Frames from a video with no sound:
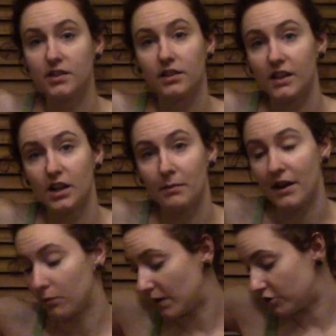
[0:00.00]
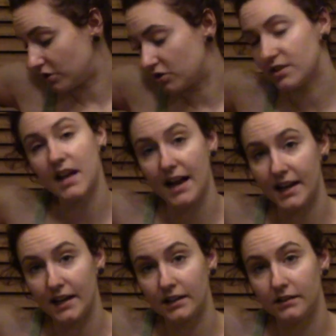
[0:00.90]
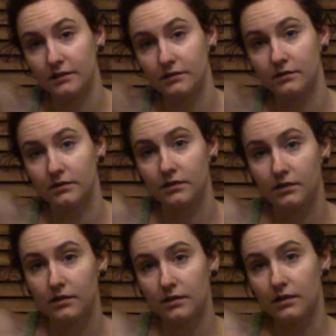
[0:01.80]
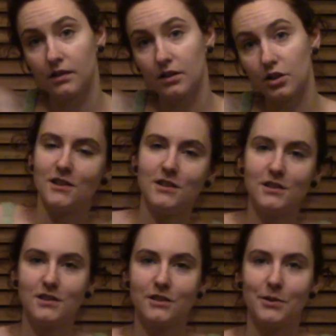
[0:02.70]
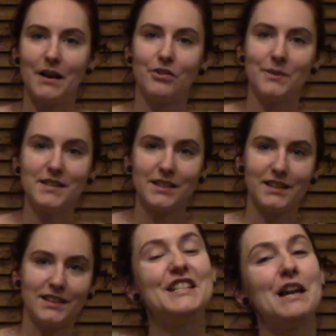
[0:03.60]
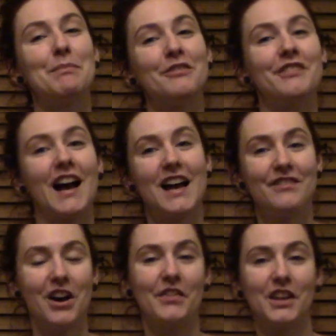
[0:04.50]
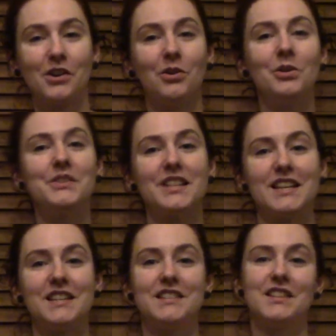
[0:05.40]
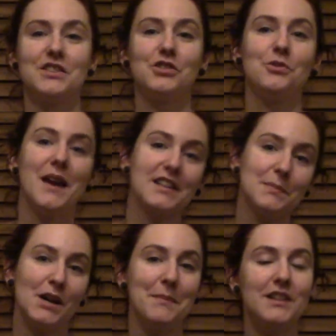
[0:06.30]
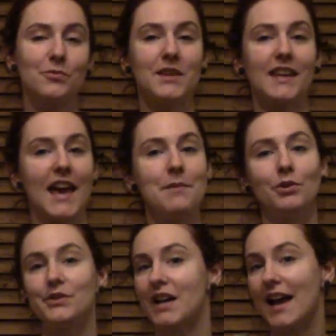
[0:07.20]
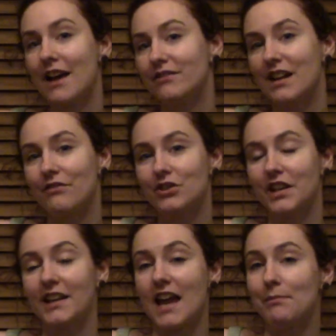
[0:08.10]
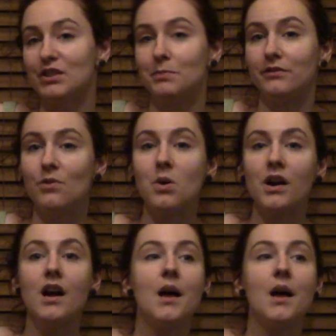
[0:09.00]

still here, by the way. She's just hiding. Oh, you have arisen. Number 5 on the goals is to experiment with cables. I have never done cables before,